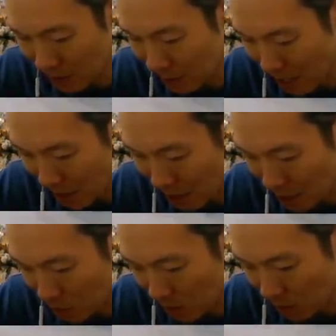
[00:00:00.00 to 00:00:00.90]
That
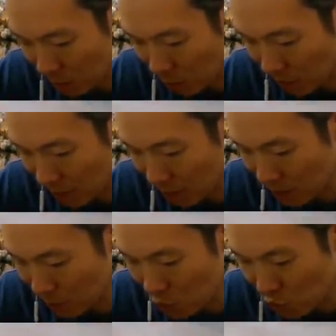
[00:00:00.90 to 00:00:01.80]
is beatable. We can beat
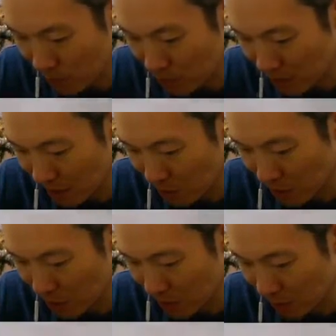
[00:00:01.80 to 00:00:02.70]
it with trips and we
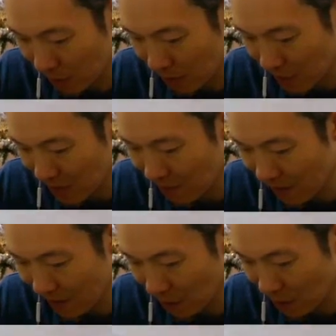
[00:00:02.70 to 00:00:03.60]
can beat it with any
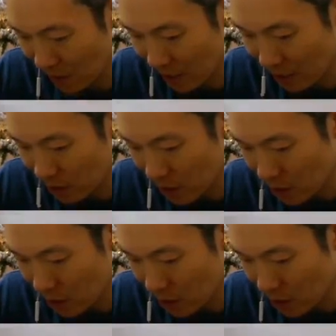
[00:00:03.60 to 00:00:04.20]
5 card hand.